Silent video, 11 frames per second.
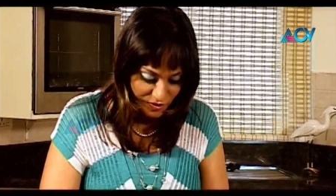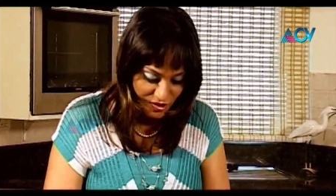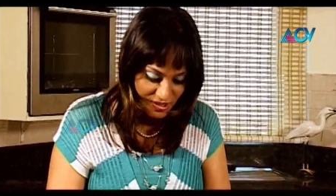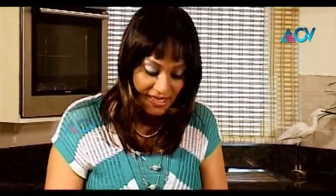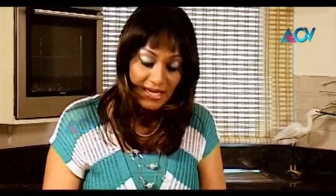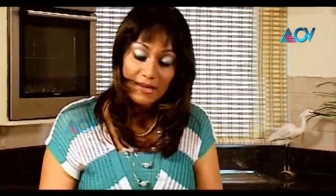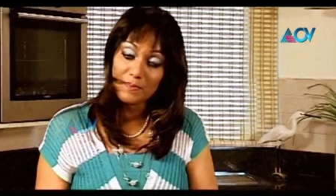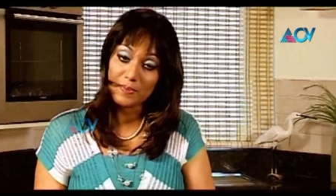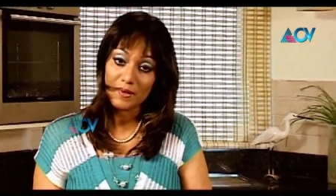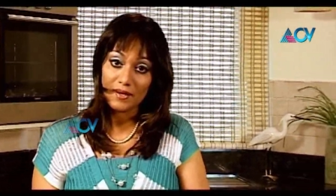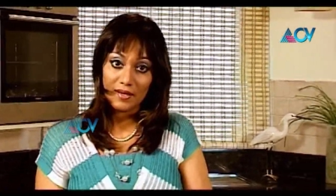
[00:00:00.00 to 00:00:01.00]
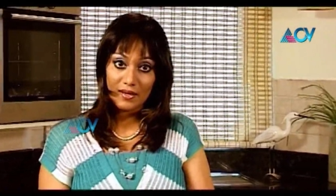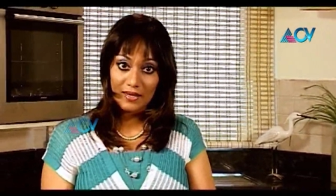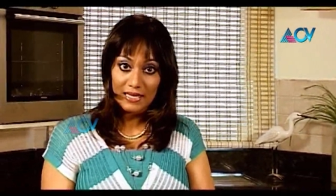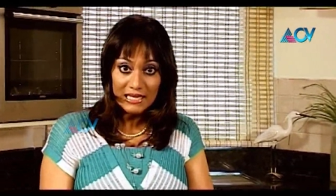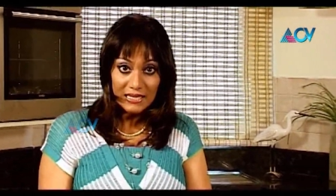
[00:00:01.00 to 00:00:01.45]
You just keep
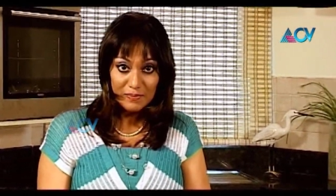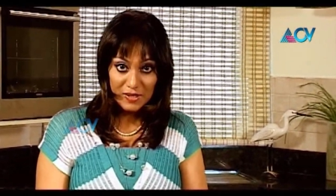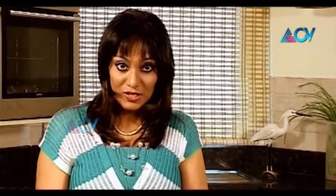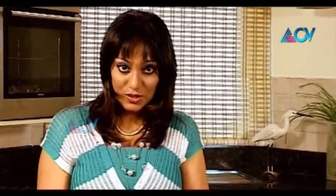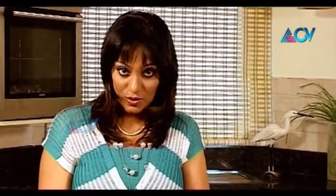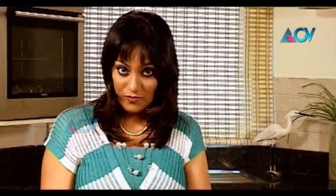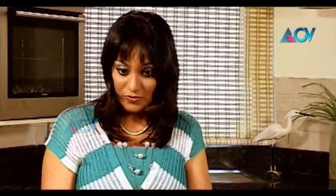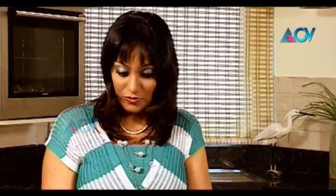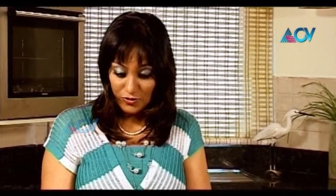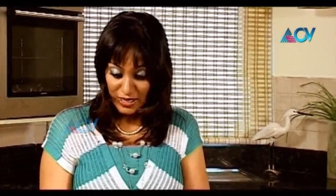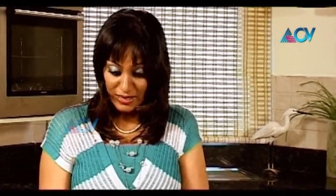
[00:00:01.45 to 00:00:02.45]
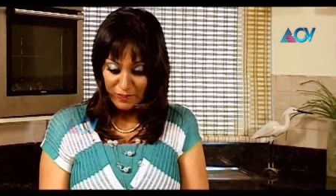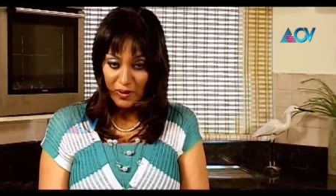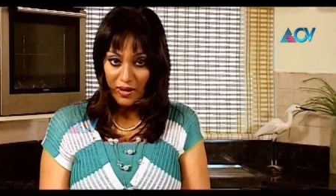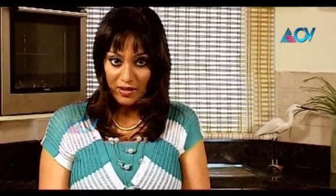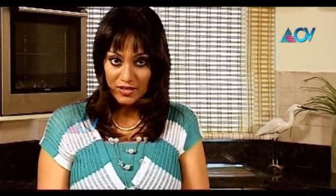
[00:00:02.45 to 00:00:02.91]
uh, a little bit of green
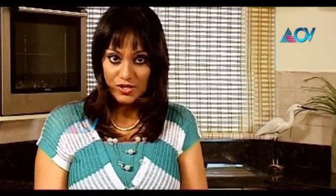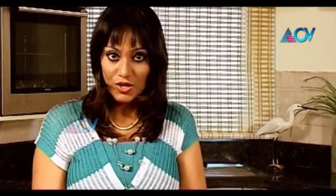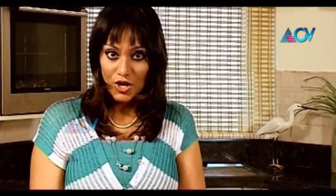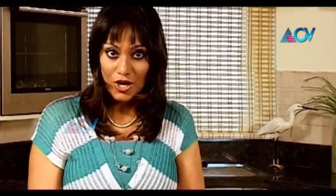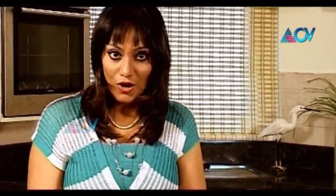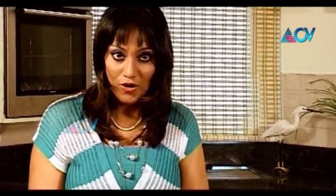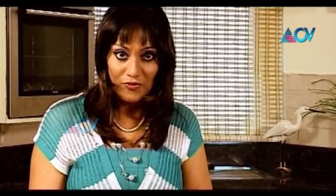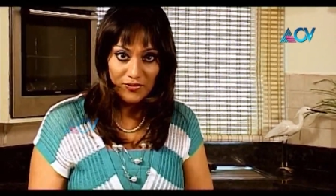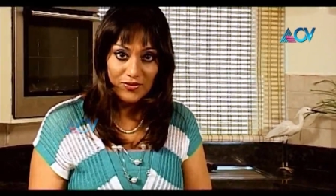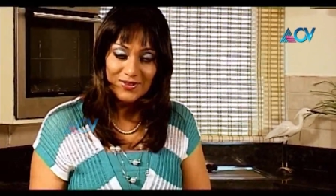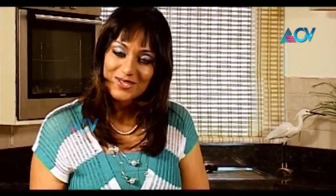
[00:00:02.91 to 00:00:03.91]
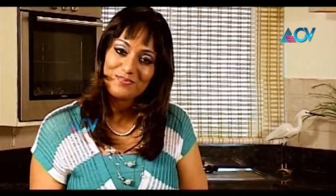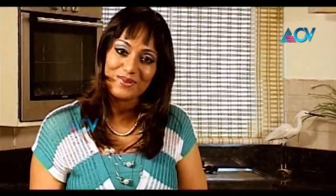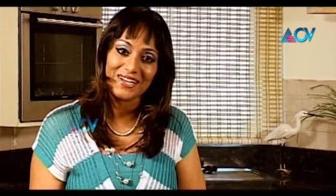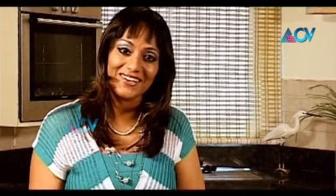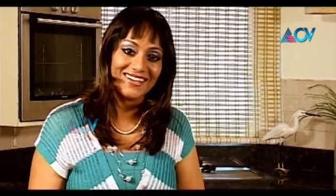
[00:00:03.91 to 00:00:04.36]
part of the spring